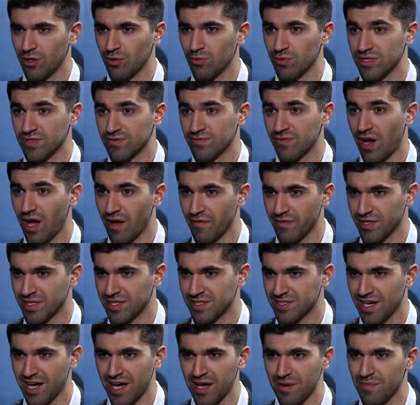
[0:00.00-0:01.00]
who was 5
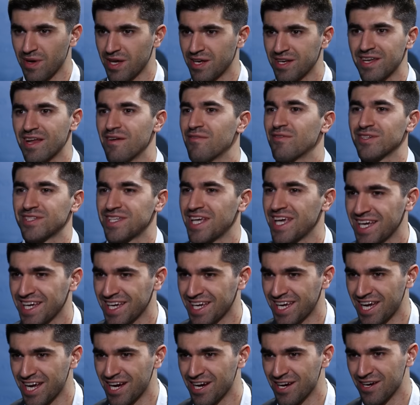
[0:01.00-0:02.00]
at the time. I'd never
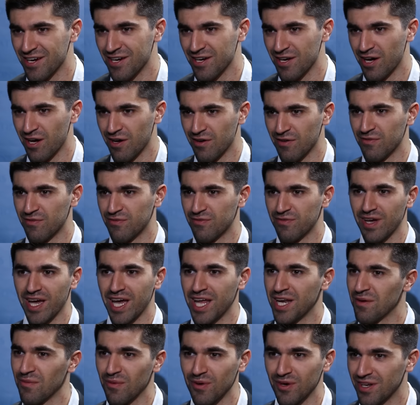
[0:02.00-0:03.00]
taken care of
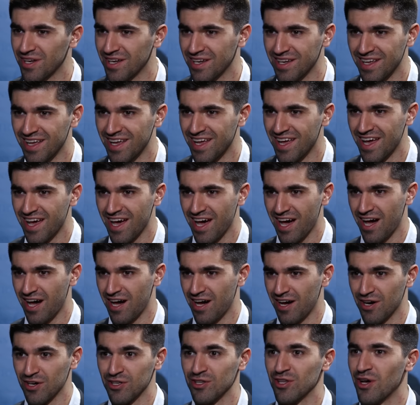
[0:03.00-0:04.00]
anyone
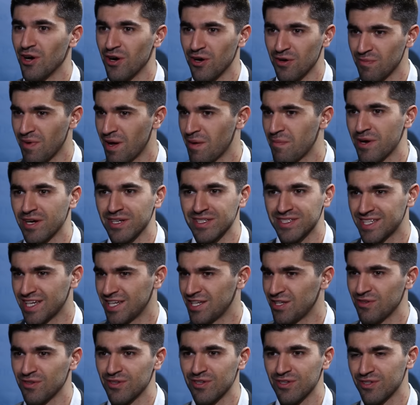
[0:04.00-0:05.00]
alone. My parents
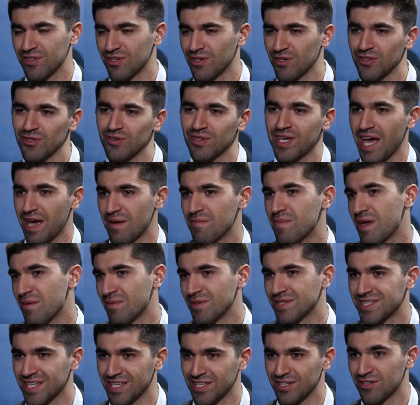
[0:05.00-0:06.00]
said, you know, you can't
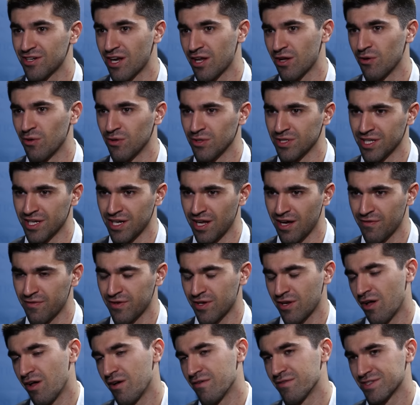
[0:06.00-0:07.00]
babysit, you're not old
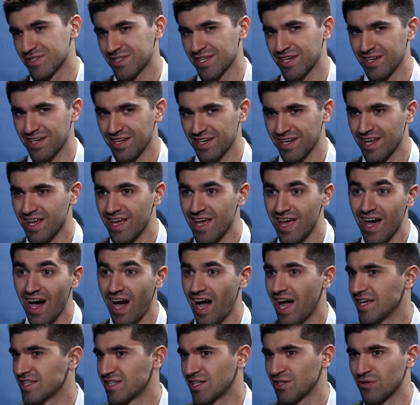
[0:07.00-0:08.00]
enough, and all of a sudden,
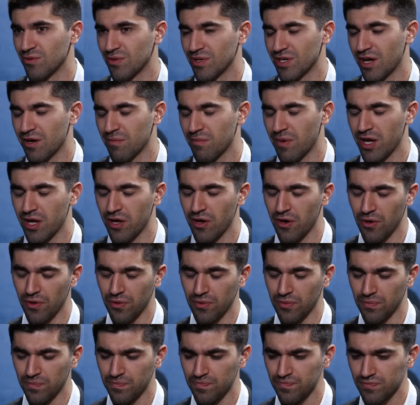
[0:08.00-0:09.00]
I had to do it on my
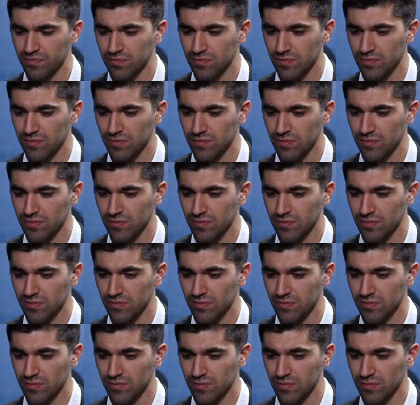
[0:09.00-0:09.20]
own.